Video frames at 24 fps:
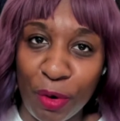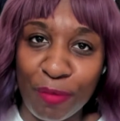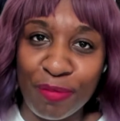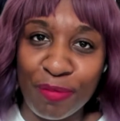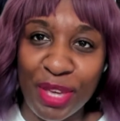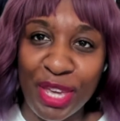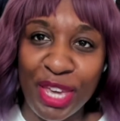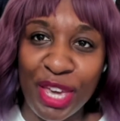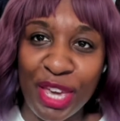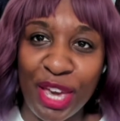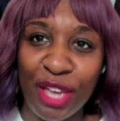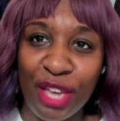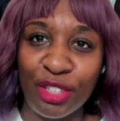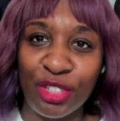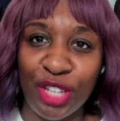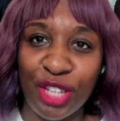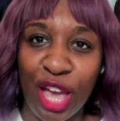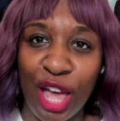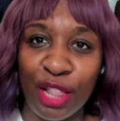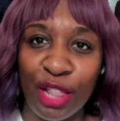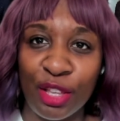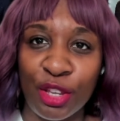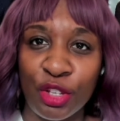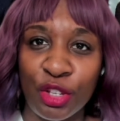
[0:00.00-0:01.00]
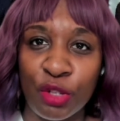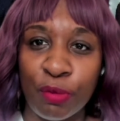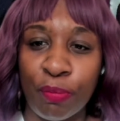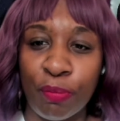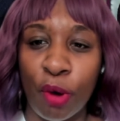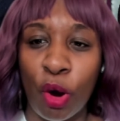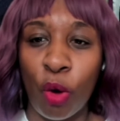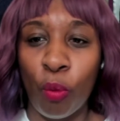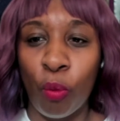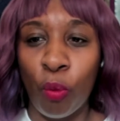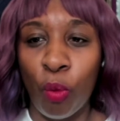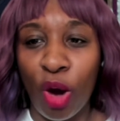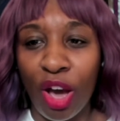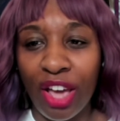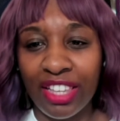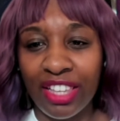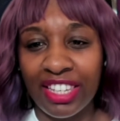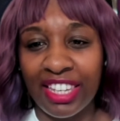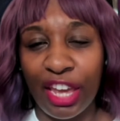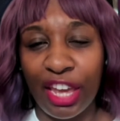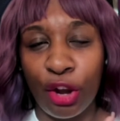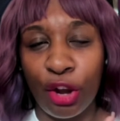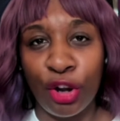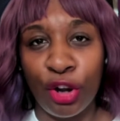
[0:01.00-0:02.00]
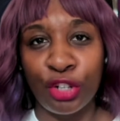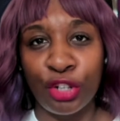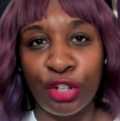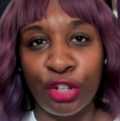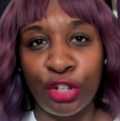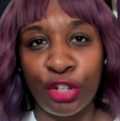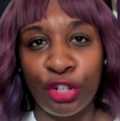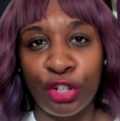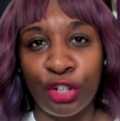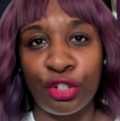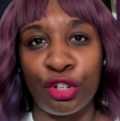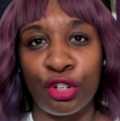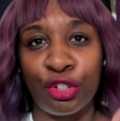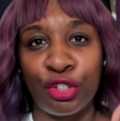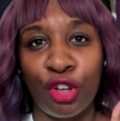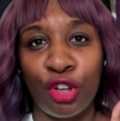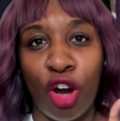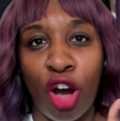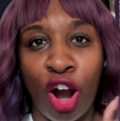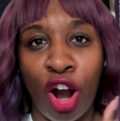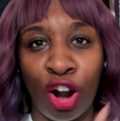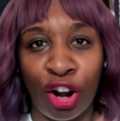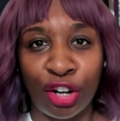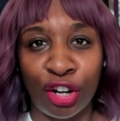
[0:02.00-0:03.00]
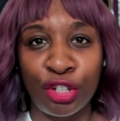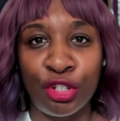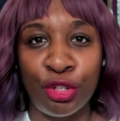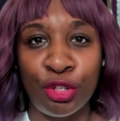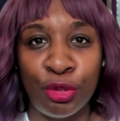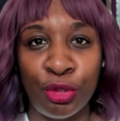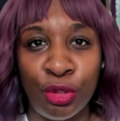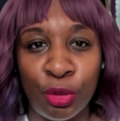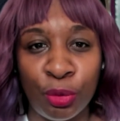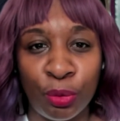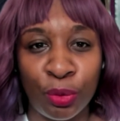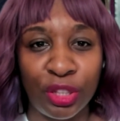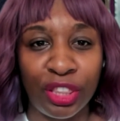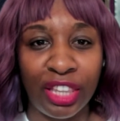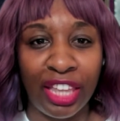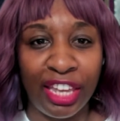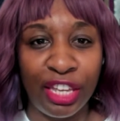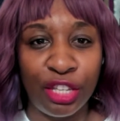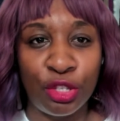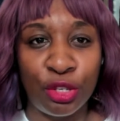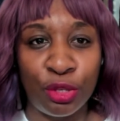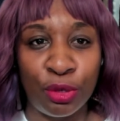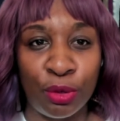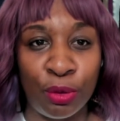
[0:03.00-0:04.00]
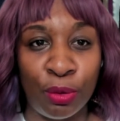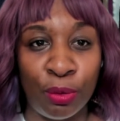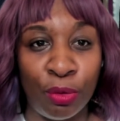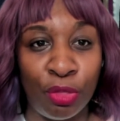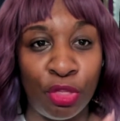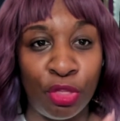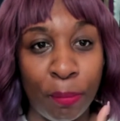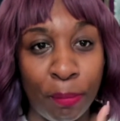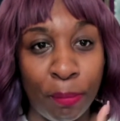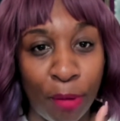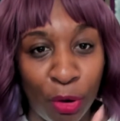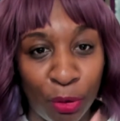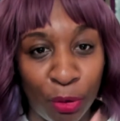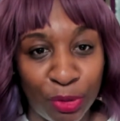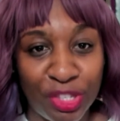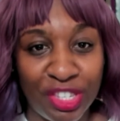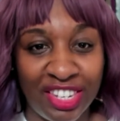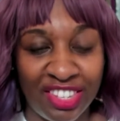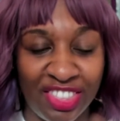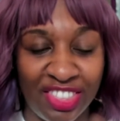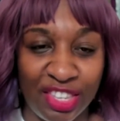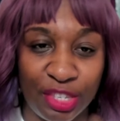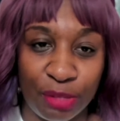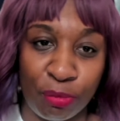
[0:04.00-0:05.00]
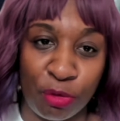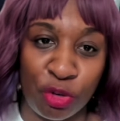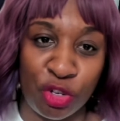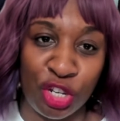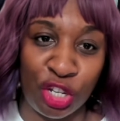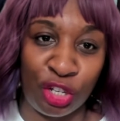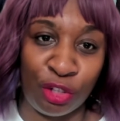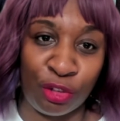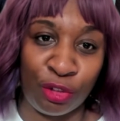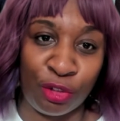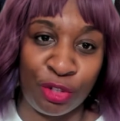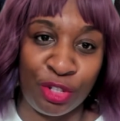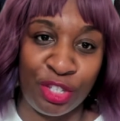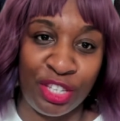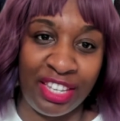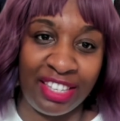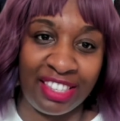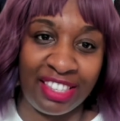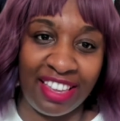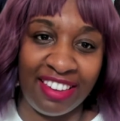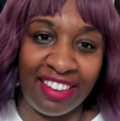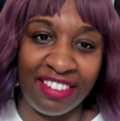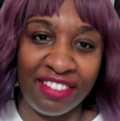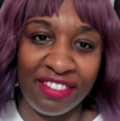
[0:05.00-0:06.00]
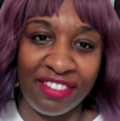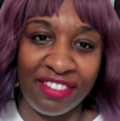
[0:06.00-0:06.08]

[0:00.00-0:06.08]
be a challenge. But what character's arc do you relate to the most this particular season?